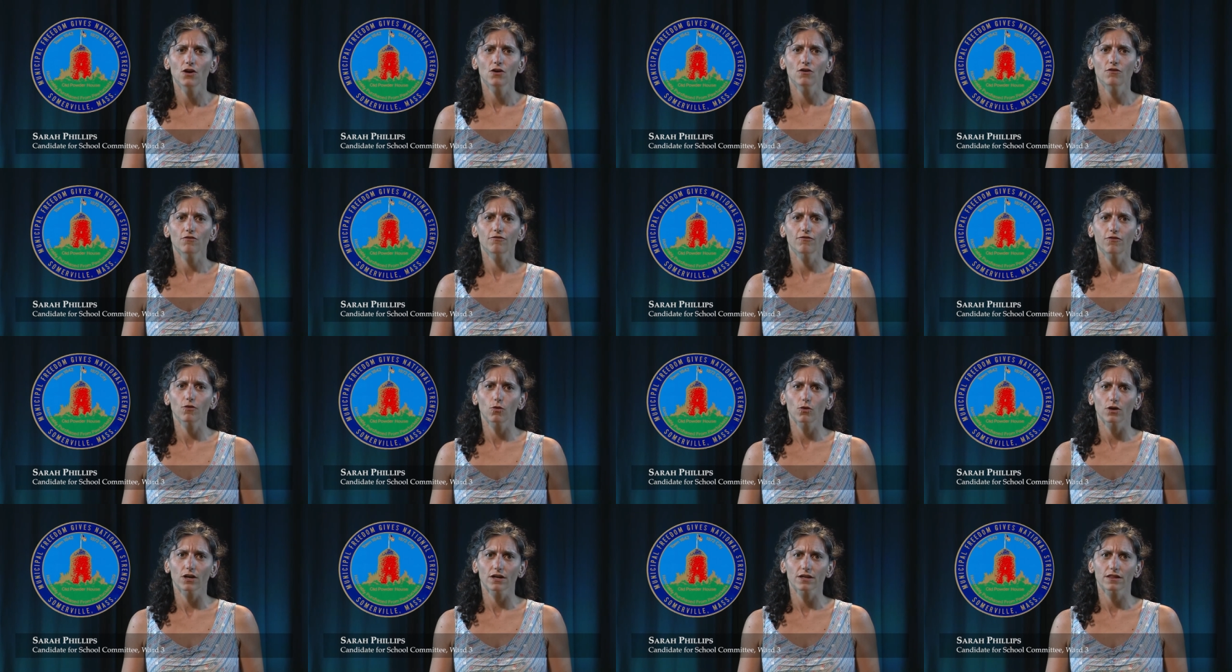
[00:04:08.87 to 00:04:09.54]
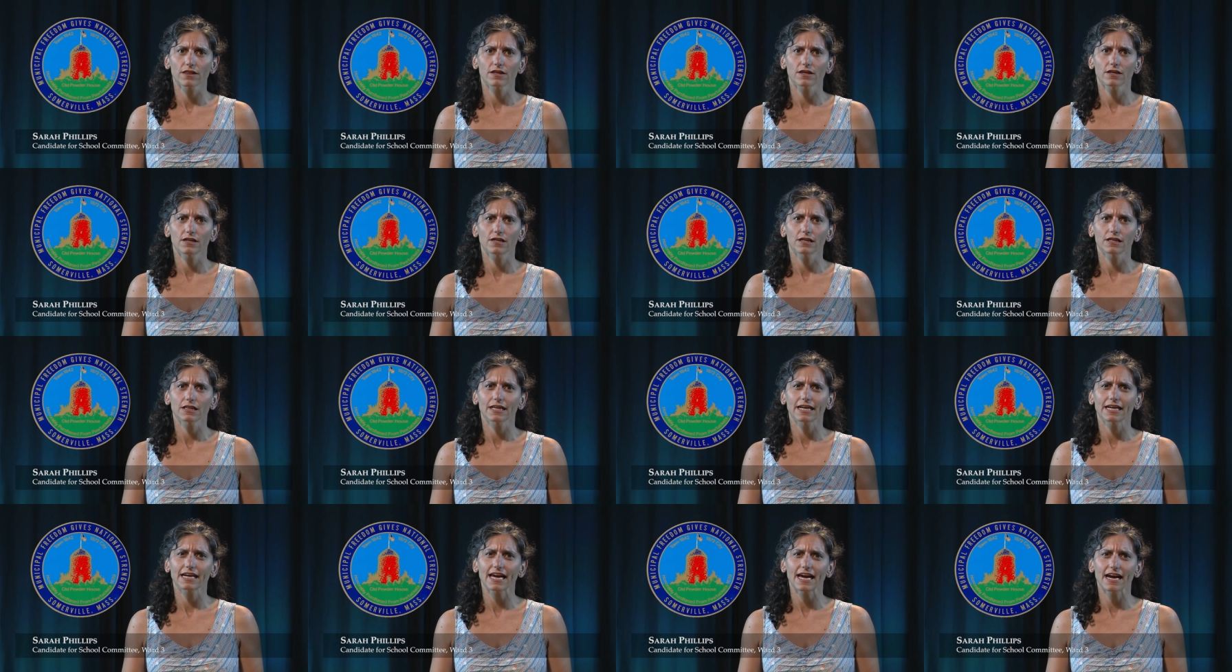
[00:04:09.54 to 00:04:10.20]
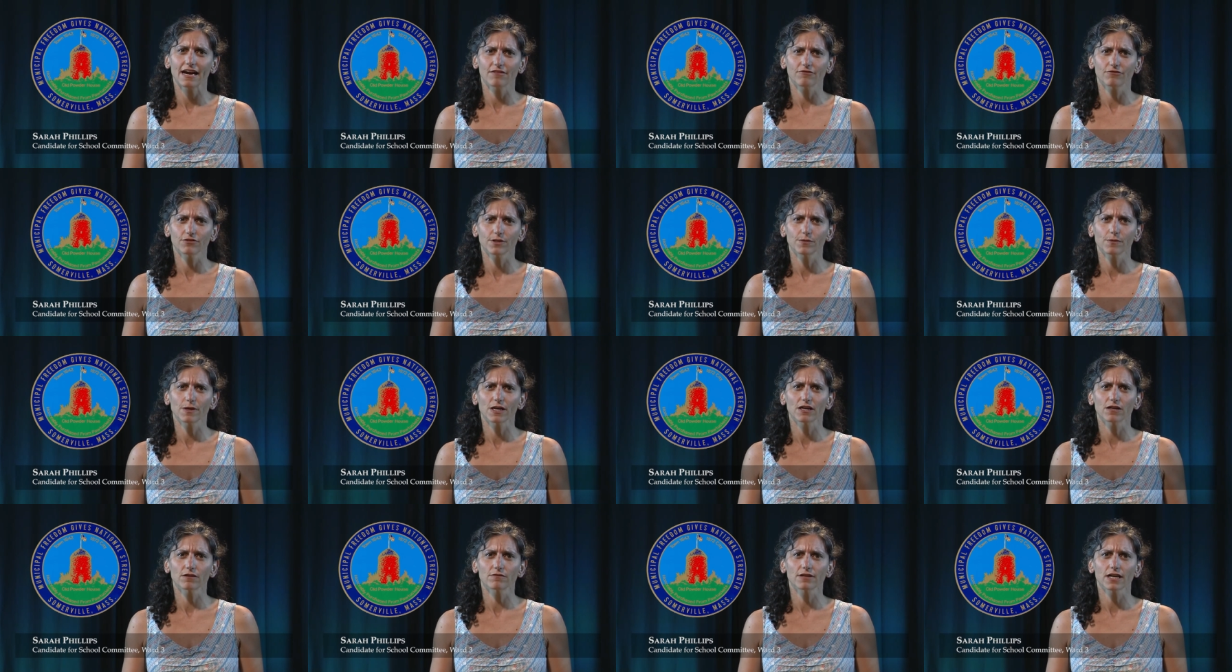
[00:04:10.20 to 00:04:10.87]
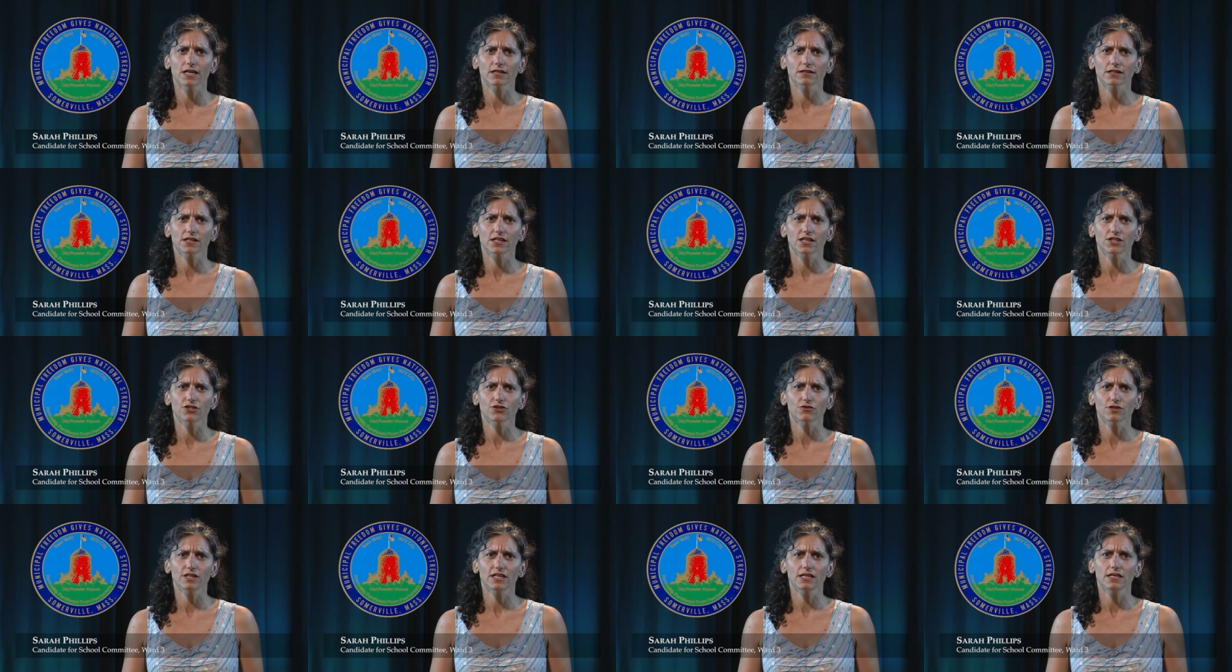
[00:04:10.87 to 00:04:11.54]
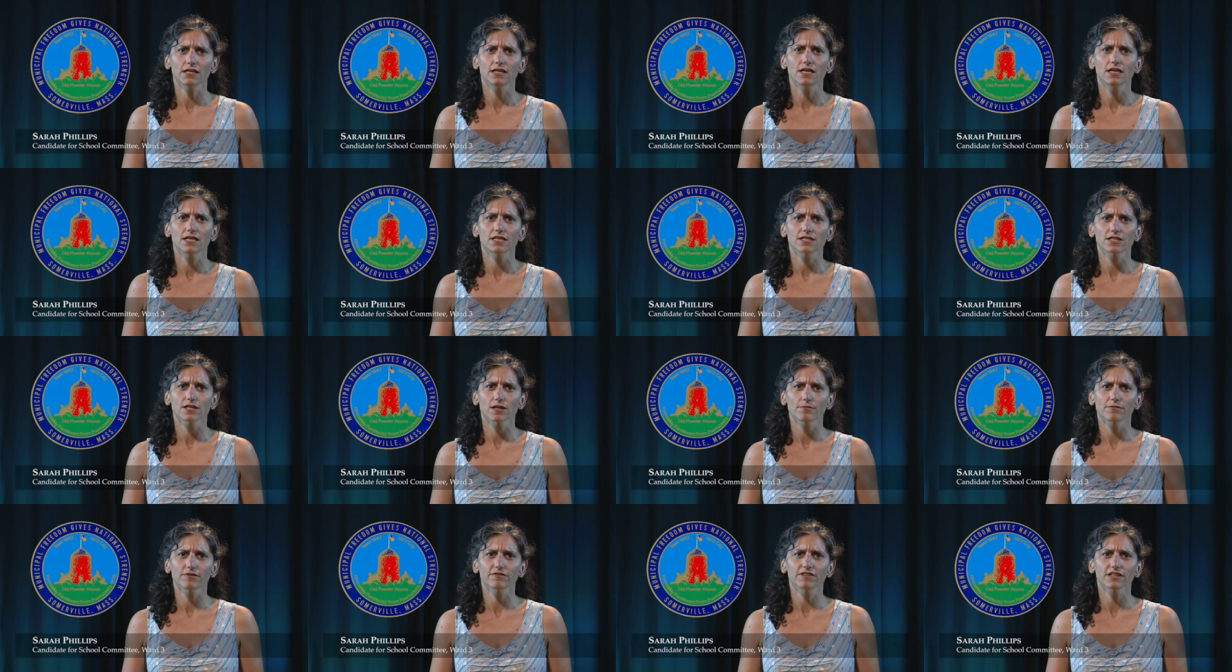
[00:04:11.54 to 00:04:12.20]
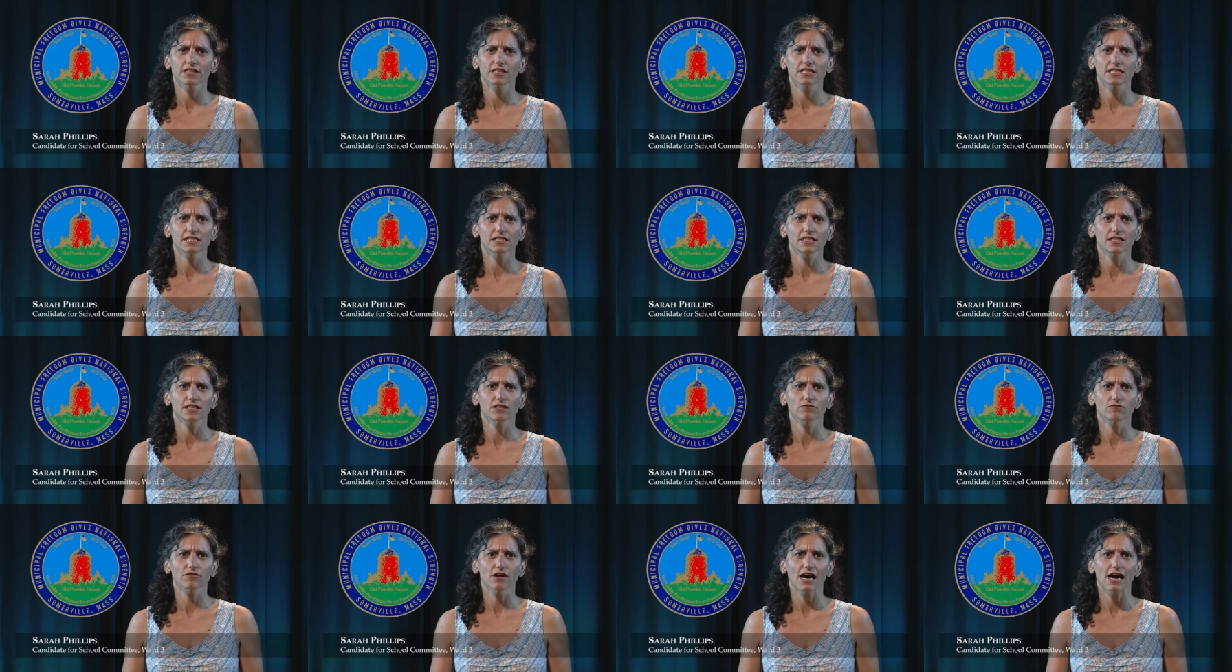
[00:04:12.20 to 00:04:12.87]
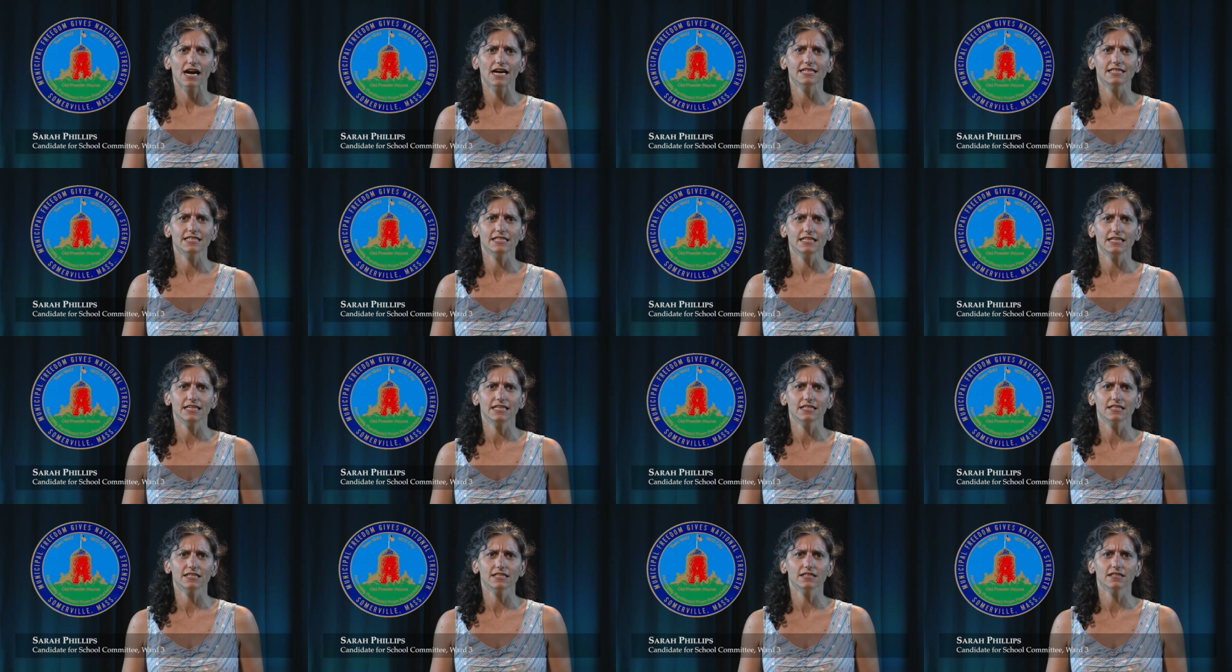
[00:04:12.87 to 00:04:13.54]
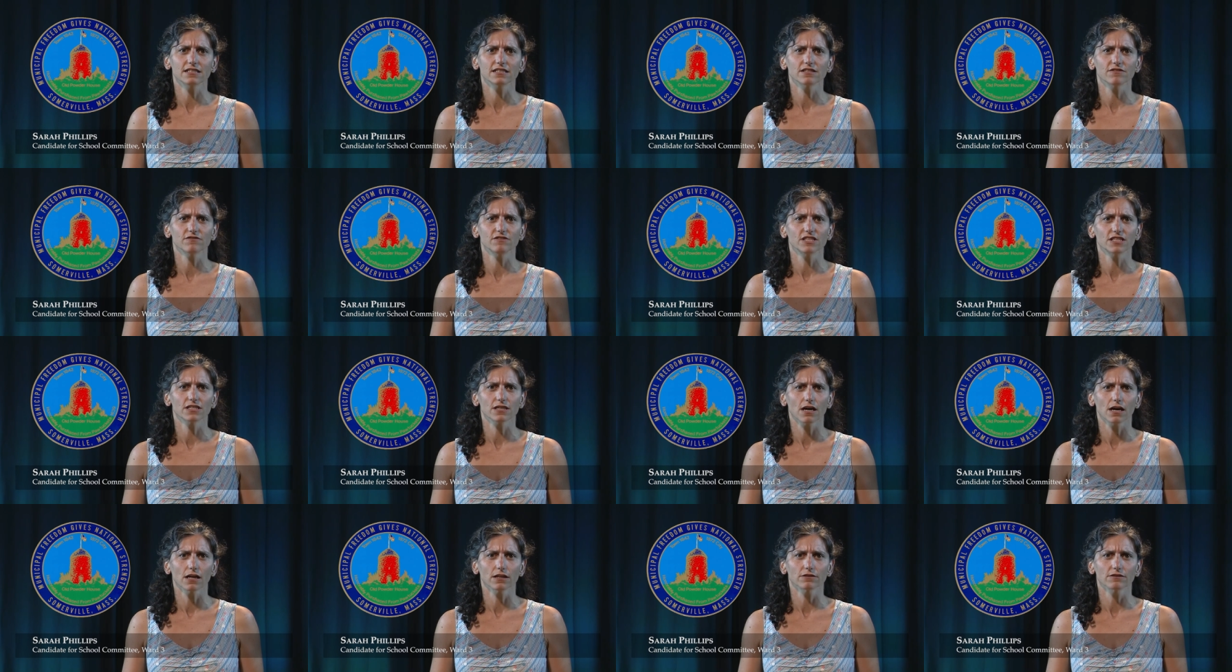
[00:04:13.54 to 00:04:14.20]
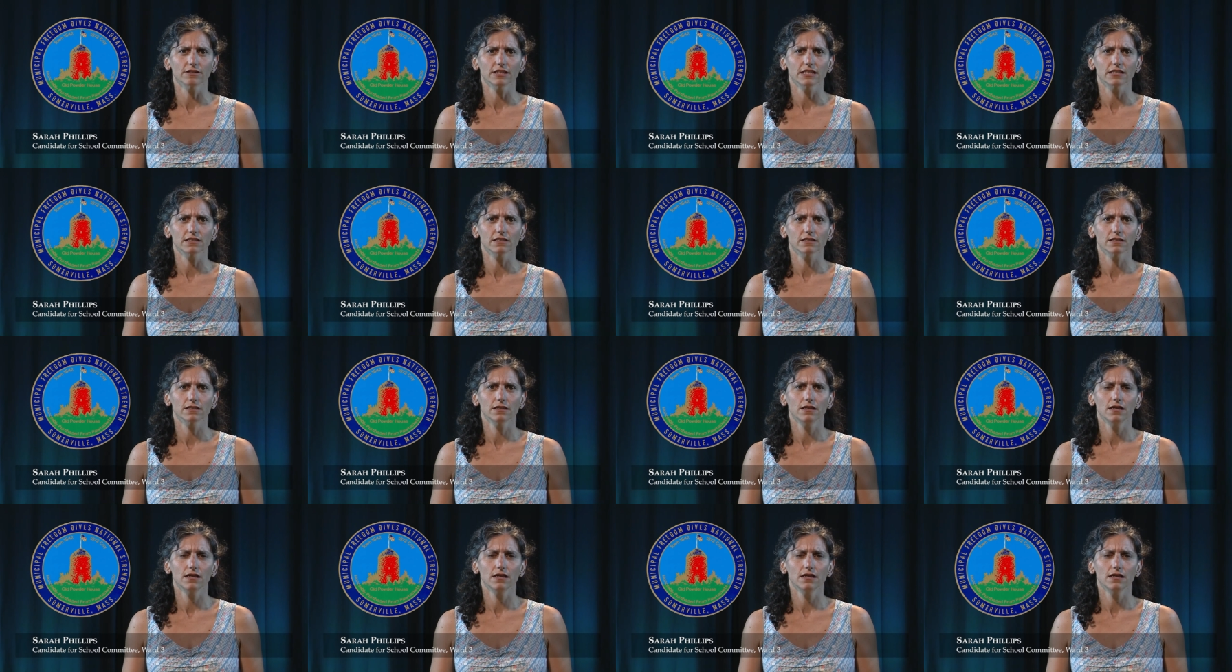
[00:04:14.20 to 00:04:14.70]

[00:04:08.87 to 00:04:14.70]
Fourth, like everywhere around the country, Somerville has seen a rise in incidents of intolerance.